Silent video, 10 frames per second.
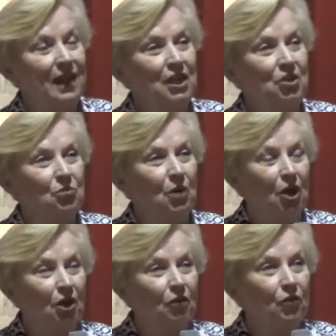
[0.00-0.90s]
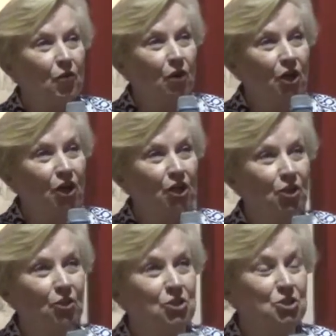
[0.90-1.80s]
thank you, Mark, for
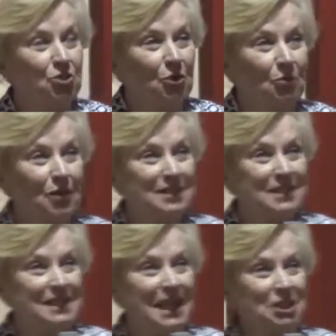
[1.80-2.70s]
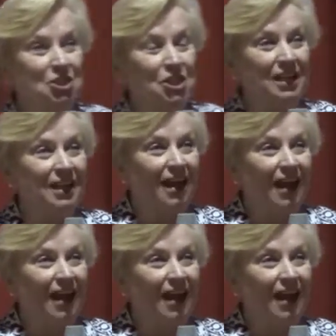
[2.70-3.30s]
your short presentation.